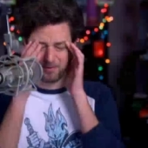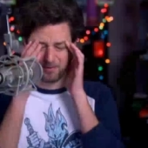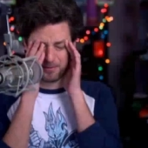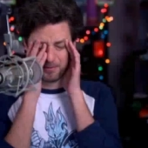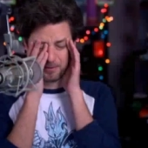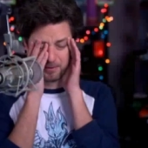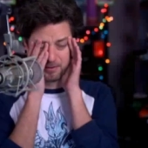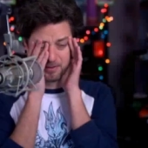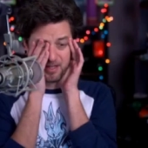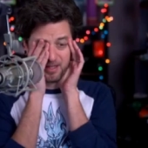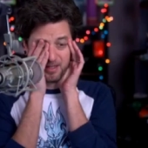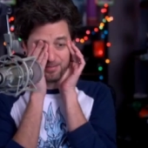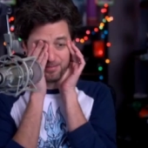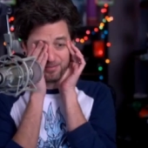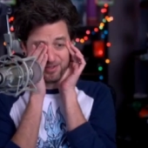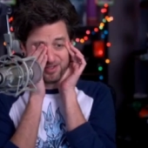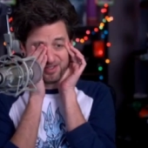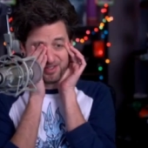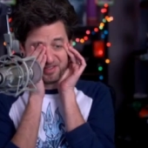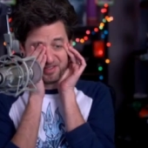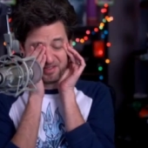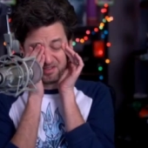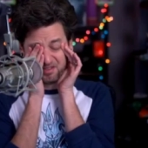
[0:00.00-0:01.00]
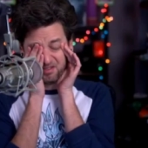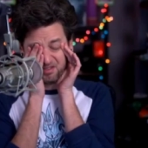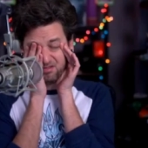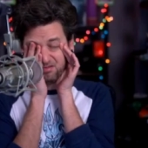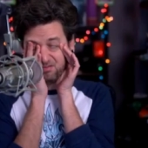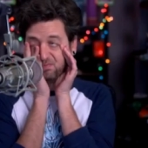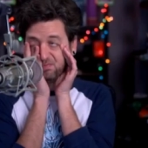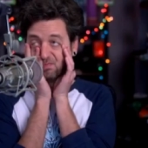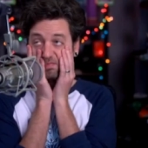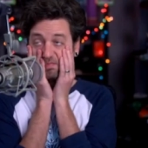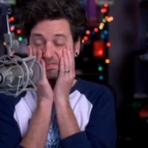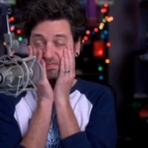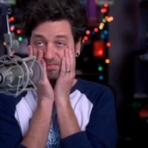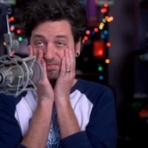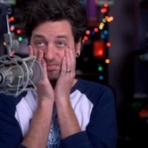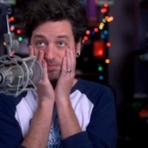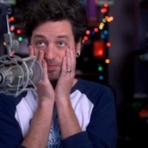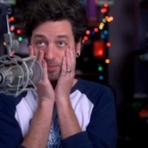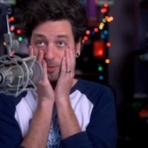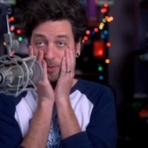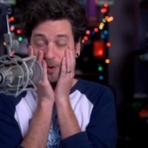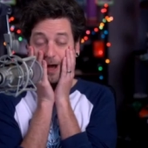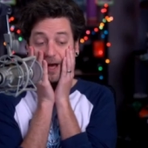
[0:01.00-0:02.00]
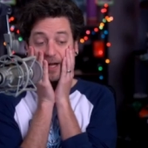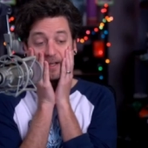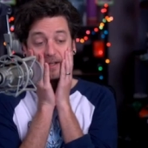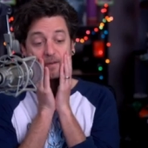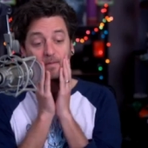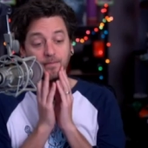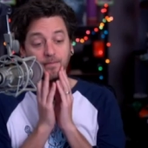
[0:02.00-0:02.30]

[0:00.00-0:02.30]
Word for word: for the first time since WOD.